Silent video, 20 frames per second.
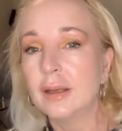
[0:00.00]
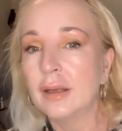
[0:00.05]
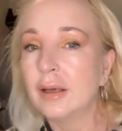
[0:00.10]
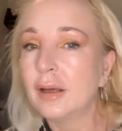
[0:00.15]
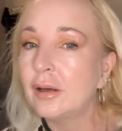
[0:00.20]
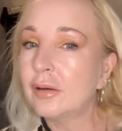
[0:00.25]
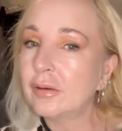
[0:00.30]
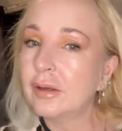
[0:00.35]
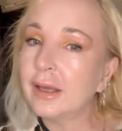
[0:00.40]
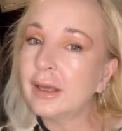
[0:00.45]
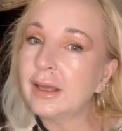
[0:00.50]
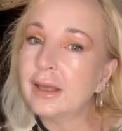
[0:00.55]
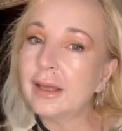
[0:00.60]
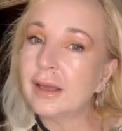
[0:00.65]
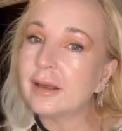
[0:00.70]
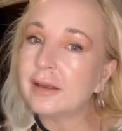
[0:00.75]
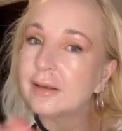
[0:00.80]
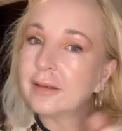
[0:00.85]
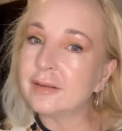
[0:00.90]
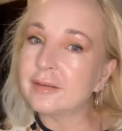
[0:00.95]
Okay,
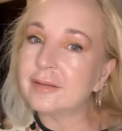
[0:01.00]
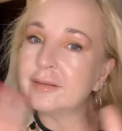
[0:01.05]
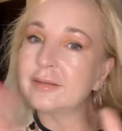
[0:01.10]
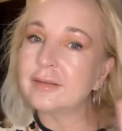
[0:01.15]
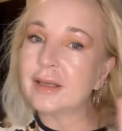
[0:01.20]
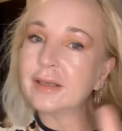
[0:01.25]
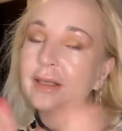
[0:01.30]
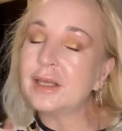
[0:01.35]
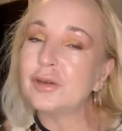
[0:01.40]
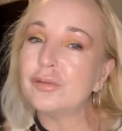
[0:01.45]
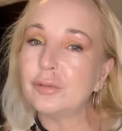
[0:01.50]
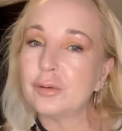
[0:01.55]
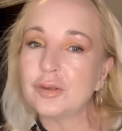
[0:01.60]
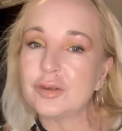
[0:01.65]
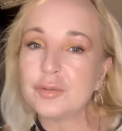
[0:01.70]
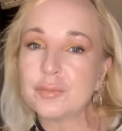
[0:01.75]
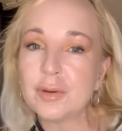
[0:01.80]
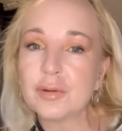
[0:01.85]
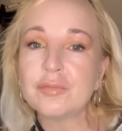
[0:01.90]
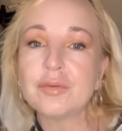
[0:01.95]
guys, thank you for watching
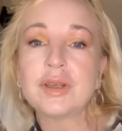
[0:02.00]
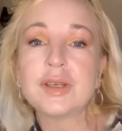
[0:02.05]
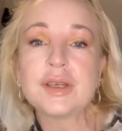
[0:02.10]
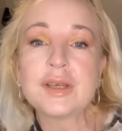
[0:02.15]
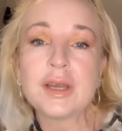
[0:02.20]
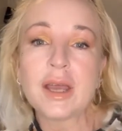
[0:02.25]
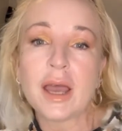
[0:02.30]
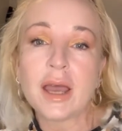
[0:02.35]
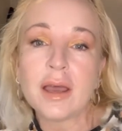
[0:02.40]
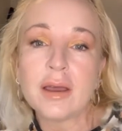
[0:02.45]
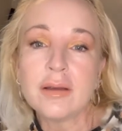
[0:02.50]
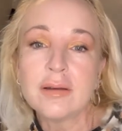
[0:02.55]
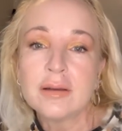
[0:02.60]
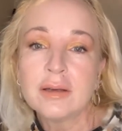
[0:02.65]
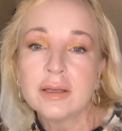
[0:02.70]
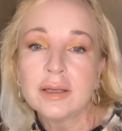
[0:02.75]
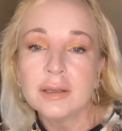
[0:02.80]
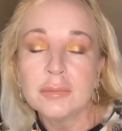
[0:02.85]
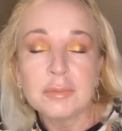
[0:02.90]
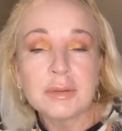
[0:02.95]
my video.
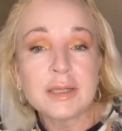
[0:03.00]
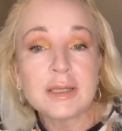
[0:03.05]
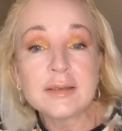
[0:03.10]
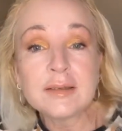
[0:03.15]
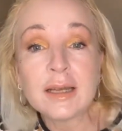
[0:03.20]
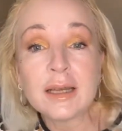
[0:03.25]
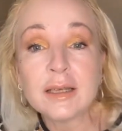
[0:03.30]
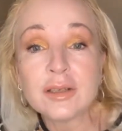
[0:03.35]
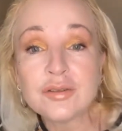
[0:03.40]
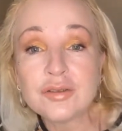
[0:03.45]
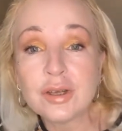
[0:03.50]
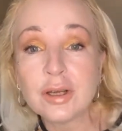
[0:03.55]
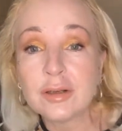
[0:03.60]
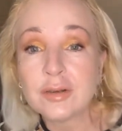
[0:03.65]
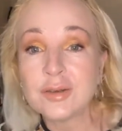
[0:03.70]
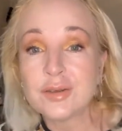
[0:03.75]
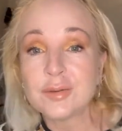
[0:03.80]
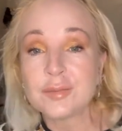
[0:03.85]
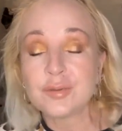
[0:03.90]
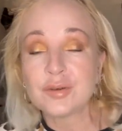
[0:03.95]
Please like, share and
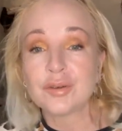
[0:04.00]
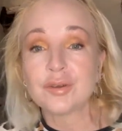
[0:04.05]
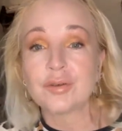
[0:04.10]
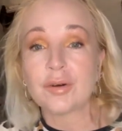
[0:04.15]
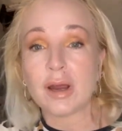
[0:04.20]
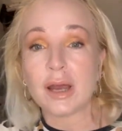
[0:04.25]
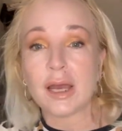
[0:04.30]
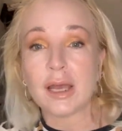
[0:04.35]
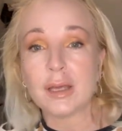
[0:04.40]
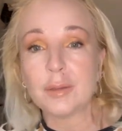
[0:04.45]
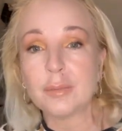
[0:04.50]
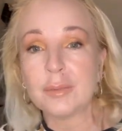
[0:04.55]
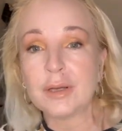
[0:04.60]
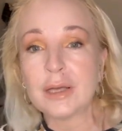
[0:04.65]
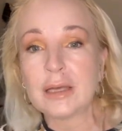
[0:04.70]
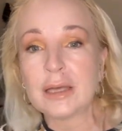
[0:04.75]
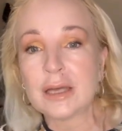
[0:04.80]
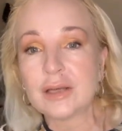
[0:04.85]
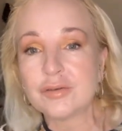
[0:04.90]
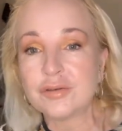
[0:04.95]
subscribe, and I'll
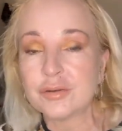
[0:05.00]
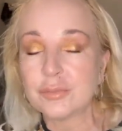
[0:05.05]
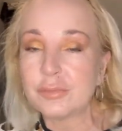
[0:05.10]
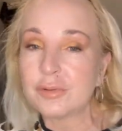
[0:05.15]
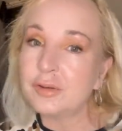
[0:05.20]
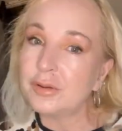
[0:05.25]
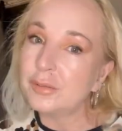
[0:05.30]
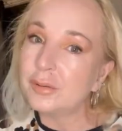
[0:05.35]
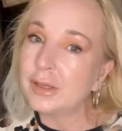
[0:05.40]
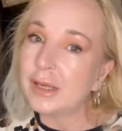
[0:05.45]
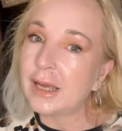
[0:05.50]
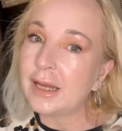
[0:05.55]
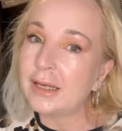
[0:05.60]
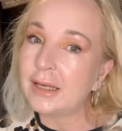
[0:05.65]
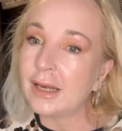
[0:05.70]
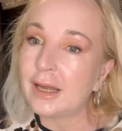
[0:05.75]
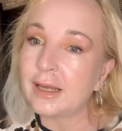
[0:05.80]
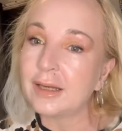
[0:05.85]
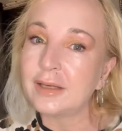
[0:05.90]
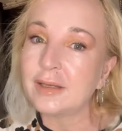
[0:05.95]
catch up with you again
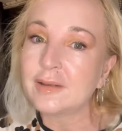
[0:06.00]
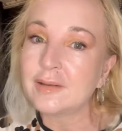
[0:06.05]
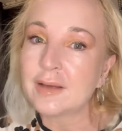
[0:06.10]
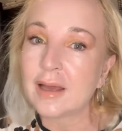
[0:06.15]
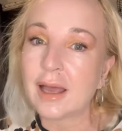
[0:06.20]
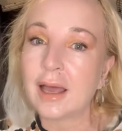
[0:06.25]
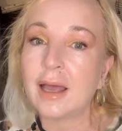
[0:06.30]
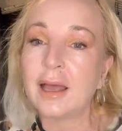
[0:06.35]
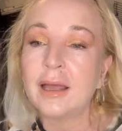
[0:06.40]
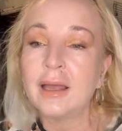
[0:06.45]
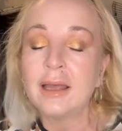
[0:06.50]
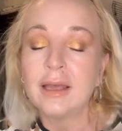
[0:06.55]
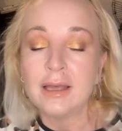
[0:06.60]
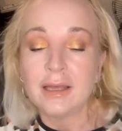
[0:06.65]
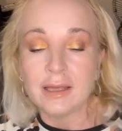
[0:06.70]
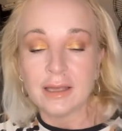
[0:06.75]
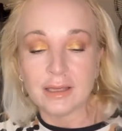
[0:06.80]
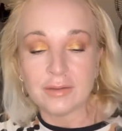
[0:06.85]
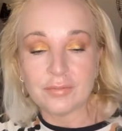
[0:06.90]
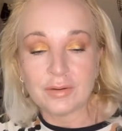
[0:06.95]
later.
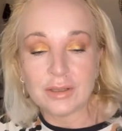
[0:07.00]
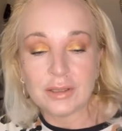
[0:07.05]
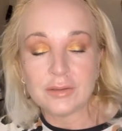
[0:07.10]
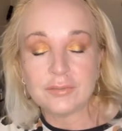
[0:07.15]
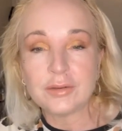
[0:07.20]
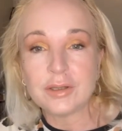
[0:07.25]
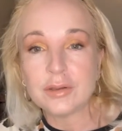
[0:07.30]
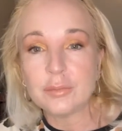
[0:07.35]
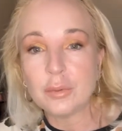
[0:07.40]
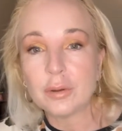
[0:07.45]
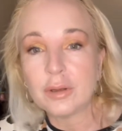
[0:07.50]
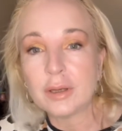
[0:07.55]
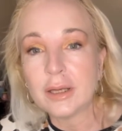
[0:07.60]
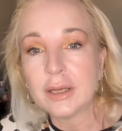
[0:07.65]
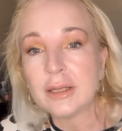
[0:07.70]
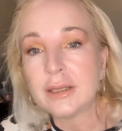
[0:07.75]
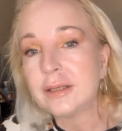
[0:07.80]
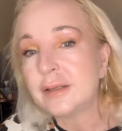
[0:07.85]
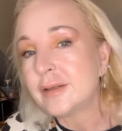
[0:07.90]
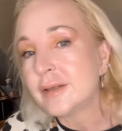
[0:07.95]
If any of you want
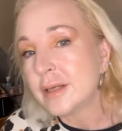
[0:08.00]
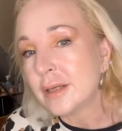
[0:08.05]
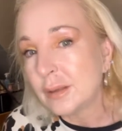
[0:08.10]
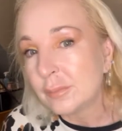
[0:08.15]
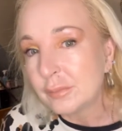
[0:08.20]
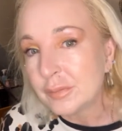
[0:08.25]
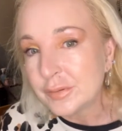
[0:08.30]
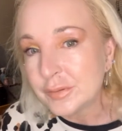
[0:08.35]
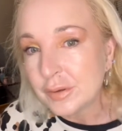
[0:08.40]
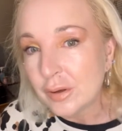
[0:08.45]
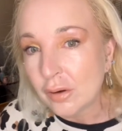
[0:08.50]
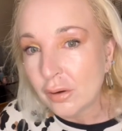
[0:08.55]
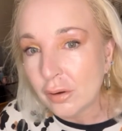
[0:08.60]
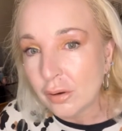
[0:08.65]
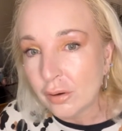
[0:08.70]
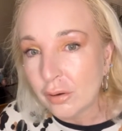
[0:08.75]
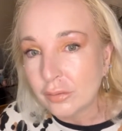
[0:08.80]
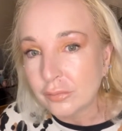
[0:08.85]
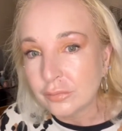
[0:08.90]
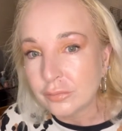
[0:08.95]
any tips
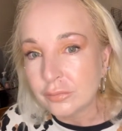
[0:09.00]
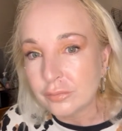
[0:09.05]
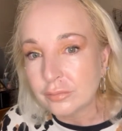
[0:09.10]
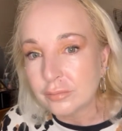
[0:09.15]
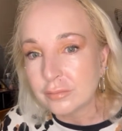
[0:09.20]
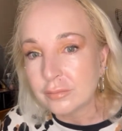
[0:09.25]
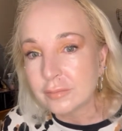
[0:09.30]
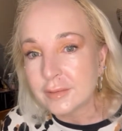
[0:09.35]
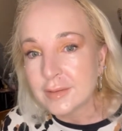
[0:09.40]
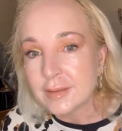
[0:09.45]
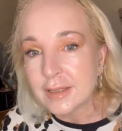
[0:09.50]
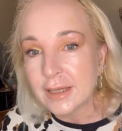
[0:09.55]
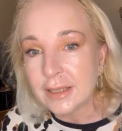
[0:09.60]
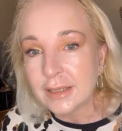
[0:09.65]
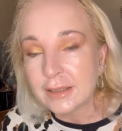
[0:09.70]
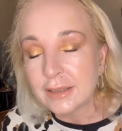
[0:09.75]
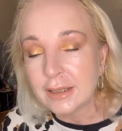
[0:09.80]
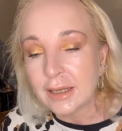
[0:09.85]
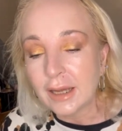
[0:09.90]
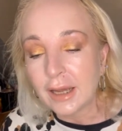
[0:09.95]
on
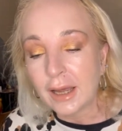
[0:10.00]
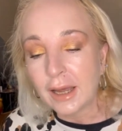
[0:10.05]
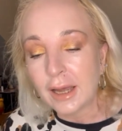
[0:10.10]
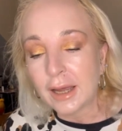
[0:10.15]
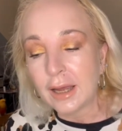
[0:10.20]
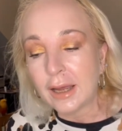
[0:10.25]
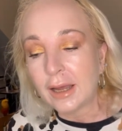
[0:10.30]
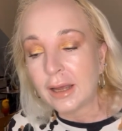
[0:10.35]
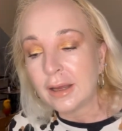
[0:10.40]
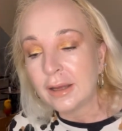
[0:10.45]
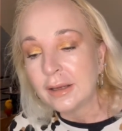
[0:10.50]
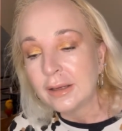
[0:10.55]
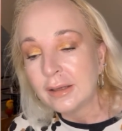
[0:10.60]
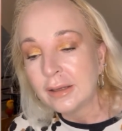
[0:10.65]
skincare,